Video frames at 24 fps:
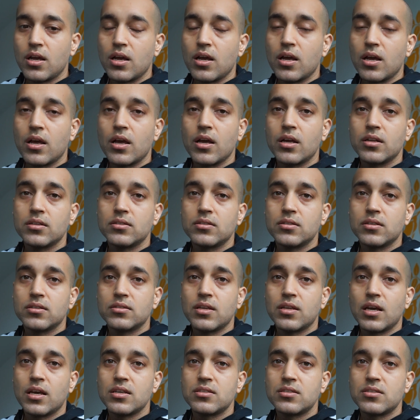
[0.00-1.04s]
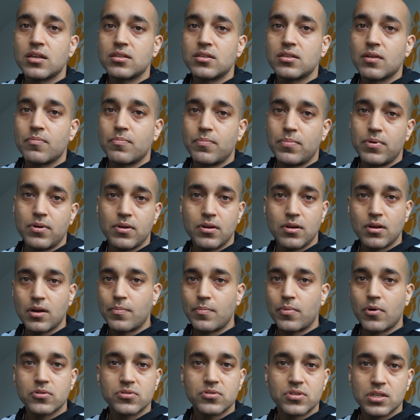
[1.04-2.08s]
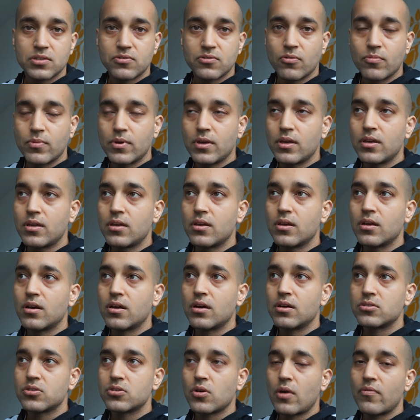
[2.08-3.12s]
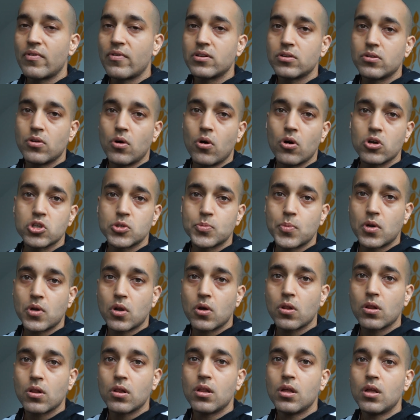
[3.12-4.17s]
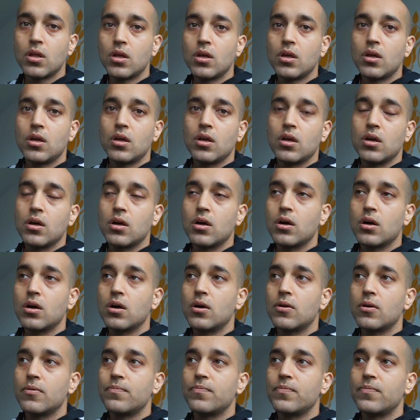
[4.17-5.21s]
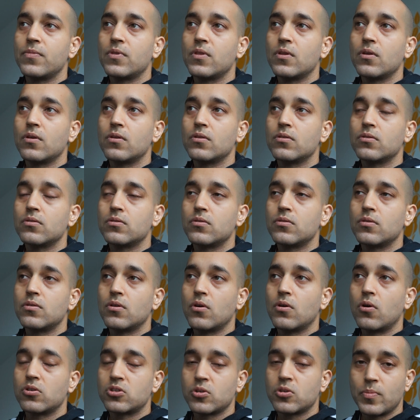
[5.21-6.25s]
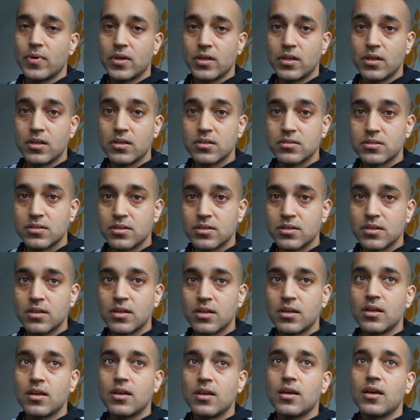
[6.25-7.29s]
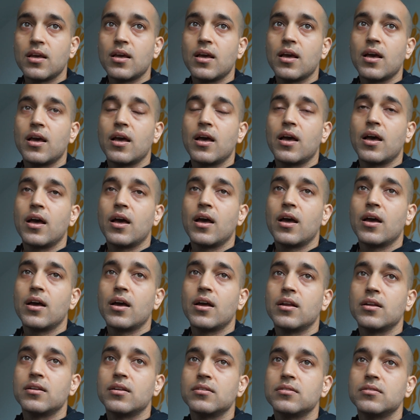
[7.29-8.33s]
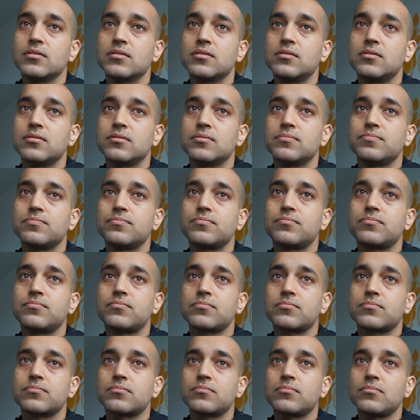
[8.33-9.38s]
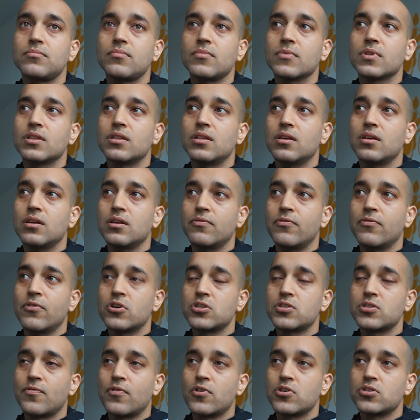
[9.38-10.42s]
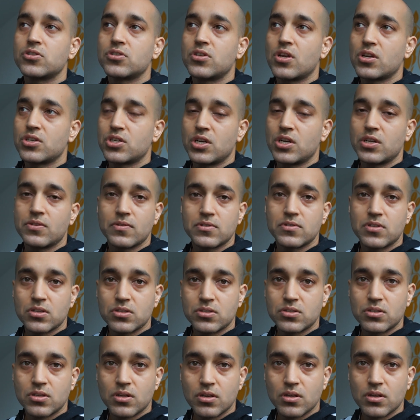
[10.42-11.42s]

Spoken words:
and they set up a process for me. So I went to the hospital, to the orthopedist. And the first session, it was just